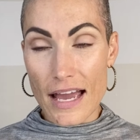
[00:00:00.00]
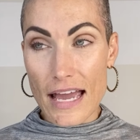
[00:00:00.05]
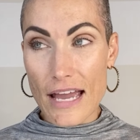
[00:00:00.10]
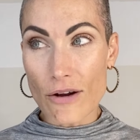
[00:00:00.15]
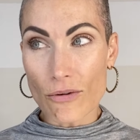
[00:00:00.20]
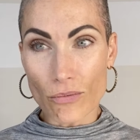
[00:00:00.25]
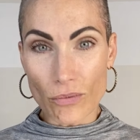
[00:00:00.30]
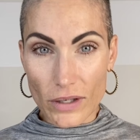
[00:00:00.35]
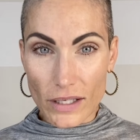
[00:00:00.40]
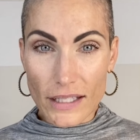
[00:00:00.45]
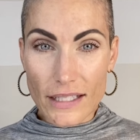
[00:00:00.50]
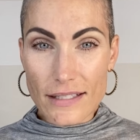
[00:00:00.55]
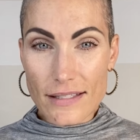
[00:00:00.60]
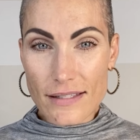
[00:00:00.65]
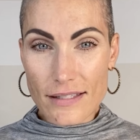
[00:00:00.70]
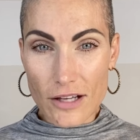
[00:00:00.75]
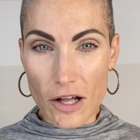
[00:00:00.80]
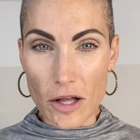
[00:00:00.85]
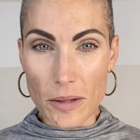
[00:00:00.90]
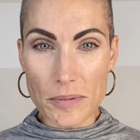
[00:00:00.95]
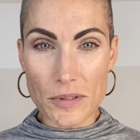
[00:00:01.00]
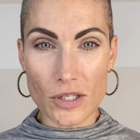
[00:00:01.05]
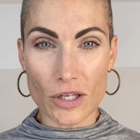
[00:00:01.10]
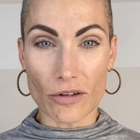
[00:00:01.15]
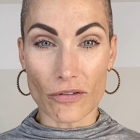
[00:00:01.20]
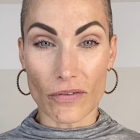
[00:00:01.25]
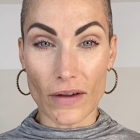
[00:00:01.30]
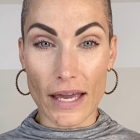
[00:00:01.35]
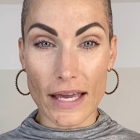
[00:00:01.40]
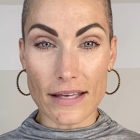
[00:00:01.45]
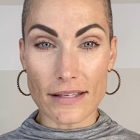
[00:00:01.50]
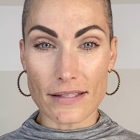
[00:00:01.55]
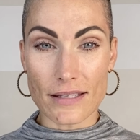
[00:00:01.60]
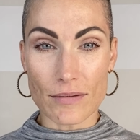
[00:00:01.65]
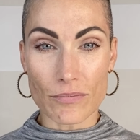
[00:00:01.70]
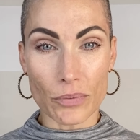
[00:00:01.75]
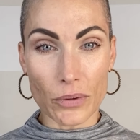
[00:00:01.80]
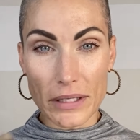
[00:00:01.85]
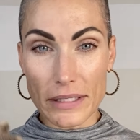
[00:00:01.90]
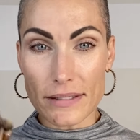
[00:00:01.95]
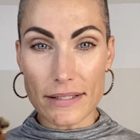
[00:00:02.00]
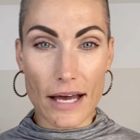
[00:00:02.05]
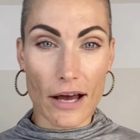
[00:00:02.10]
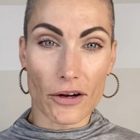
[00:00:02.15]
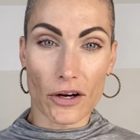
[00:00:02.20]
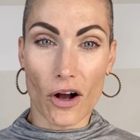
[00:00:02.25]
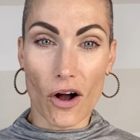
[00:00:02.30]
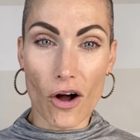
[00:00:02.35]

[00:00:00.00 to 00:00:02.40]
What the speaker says: It really sculpts your face and brings out